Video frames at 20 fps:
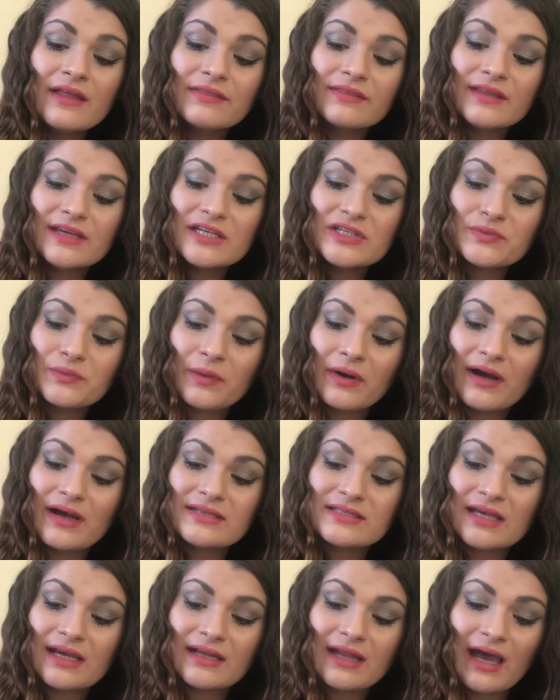These
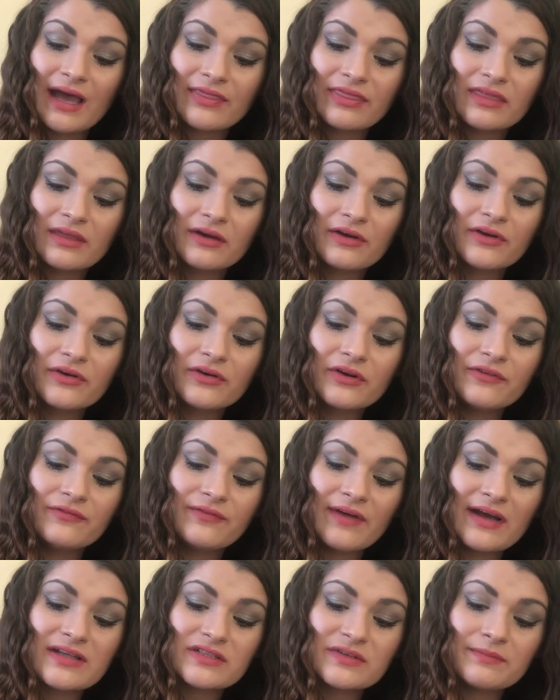words had had the good
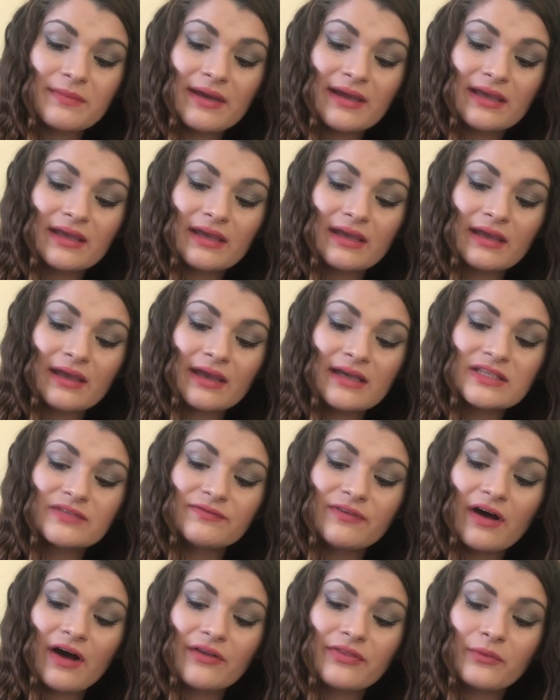effect of making his
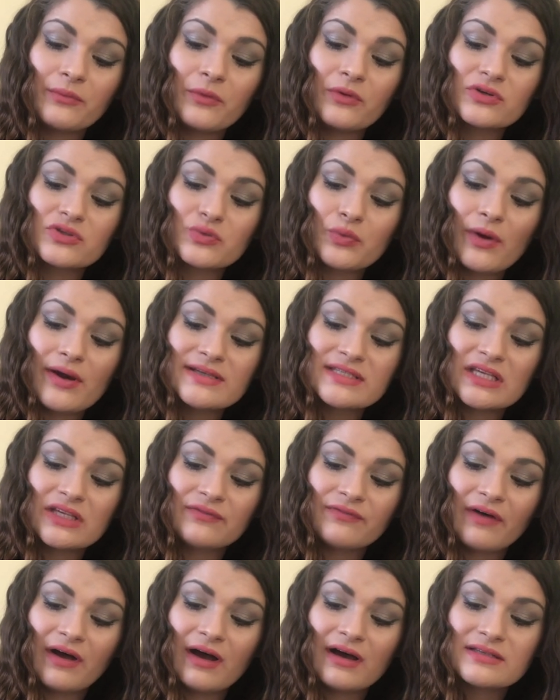father walk twice as
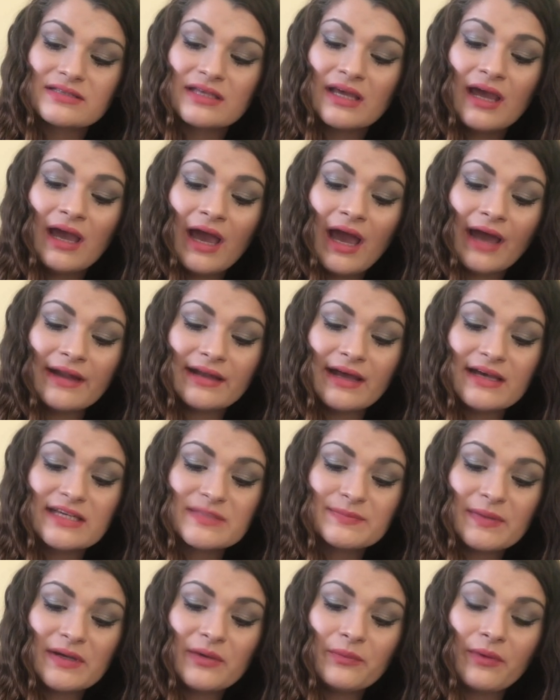fast and at a
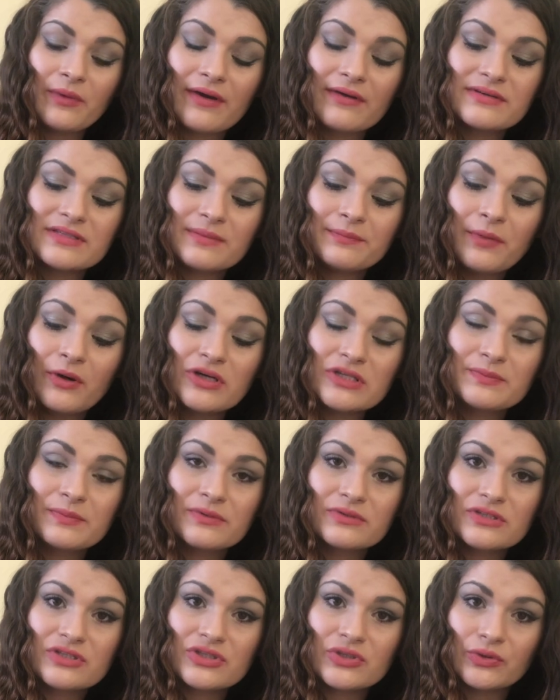speed it was
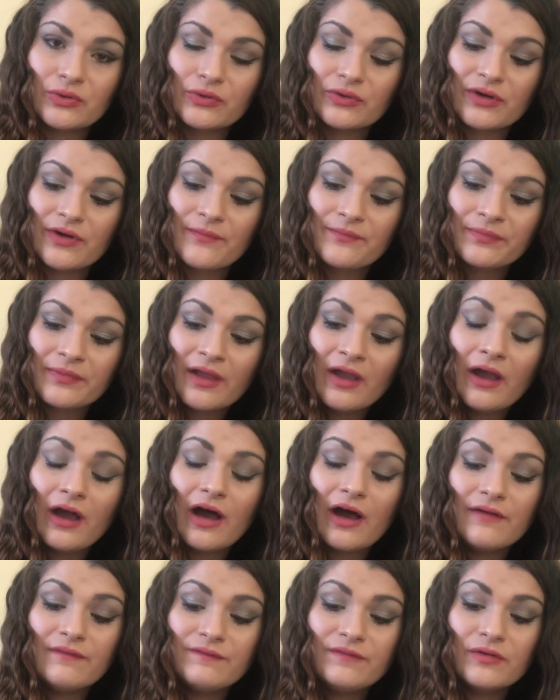impossible to talk.
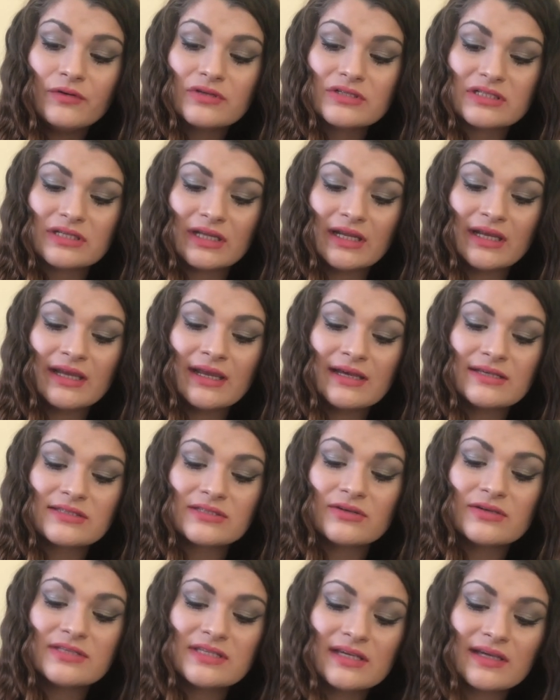Unfortunately, as
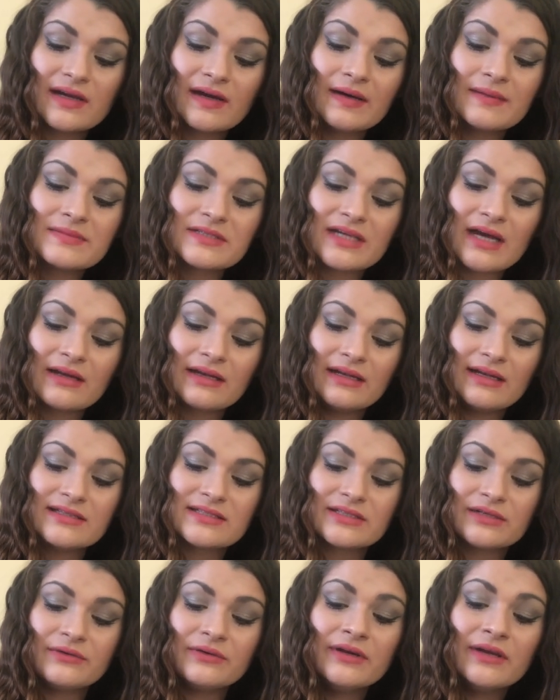soon as he calmed down a
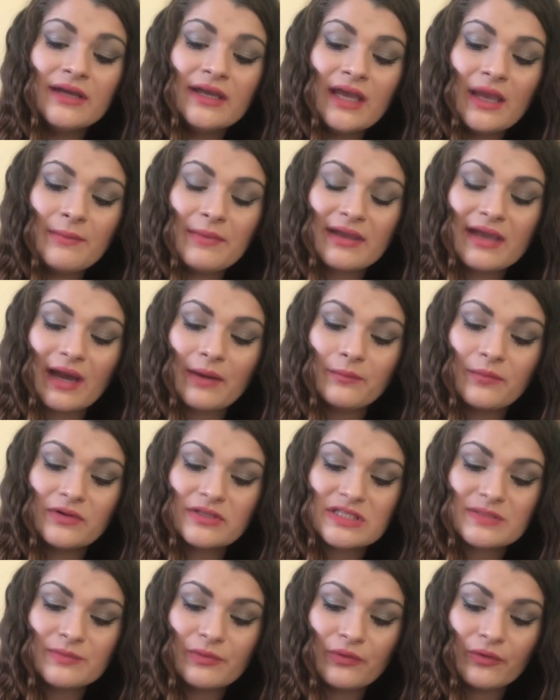little, he began
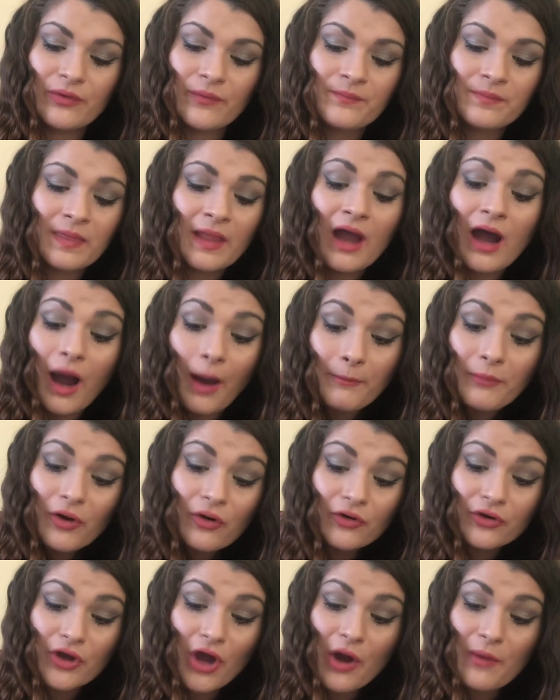once more. "I'm
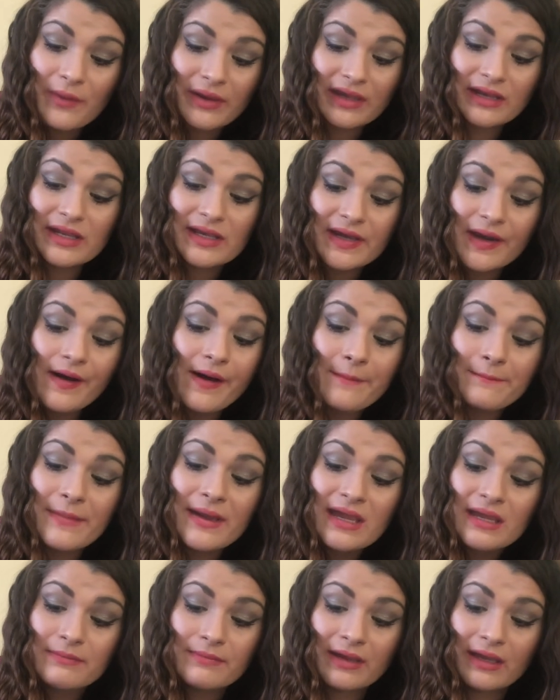not going and you can't
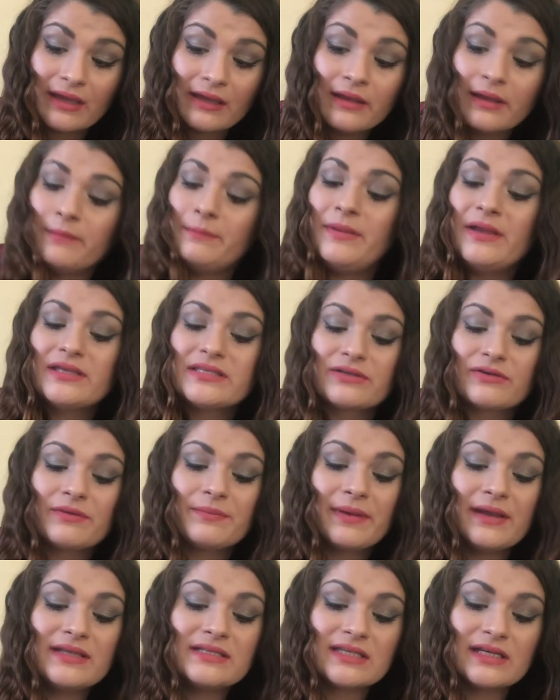make me," Peter
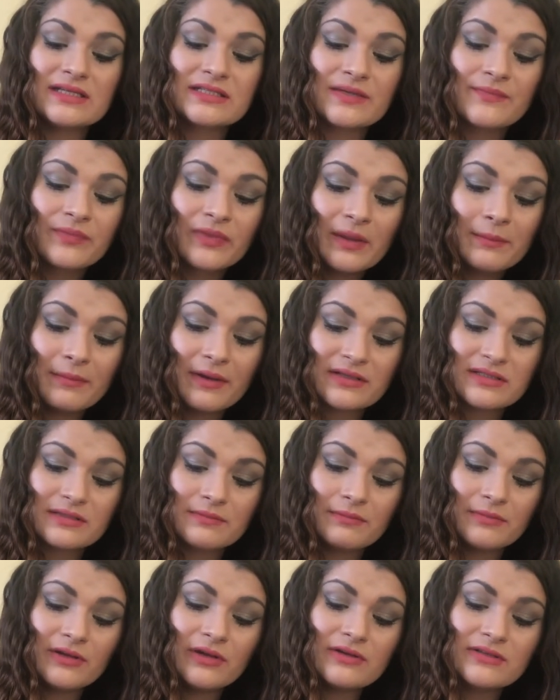repeated
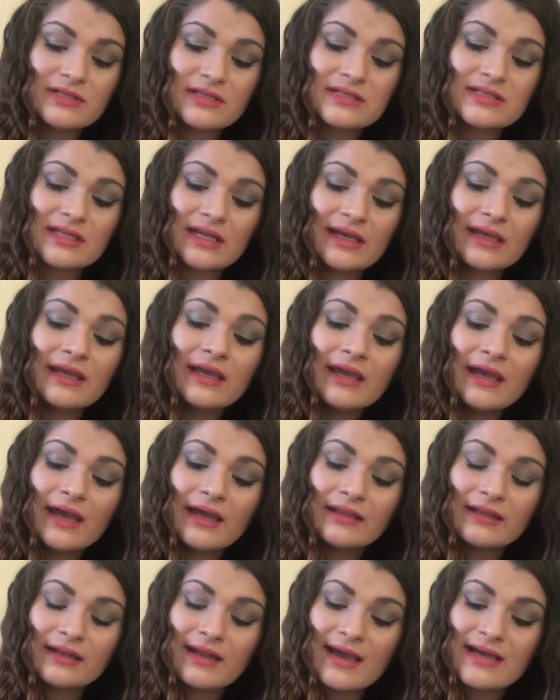minutously
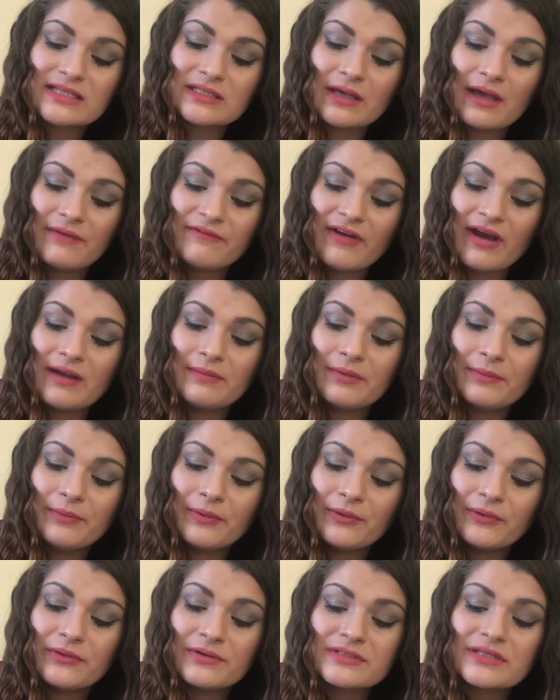in the next available
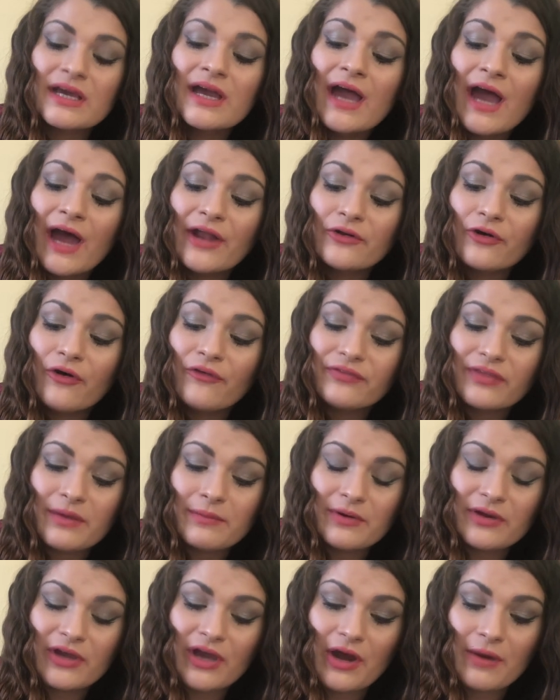pause, and off they
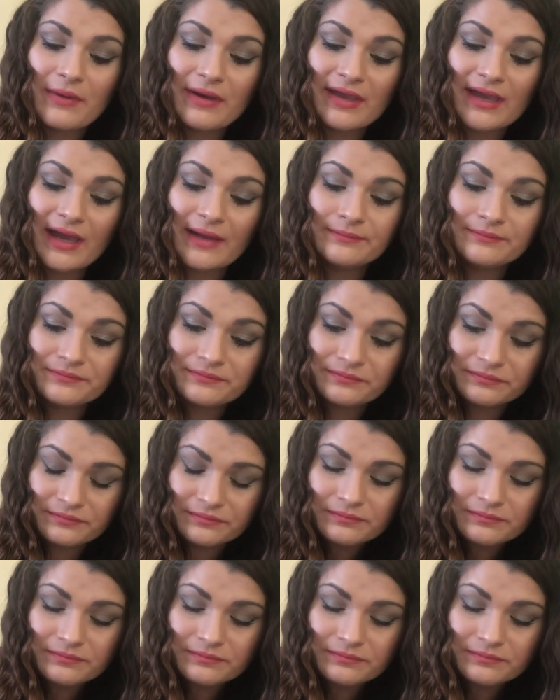would go again.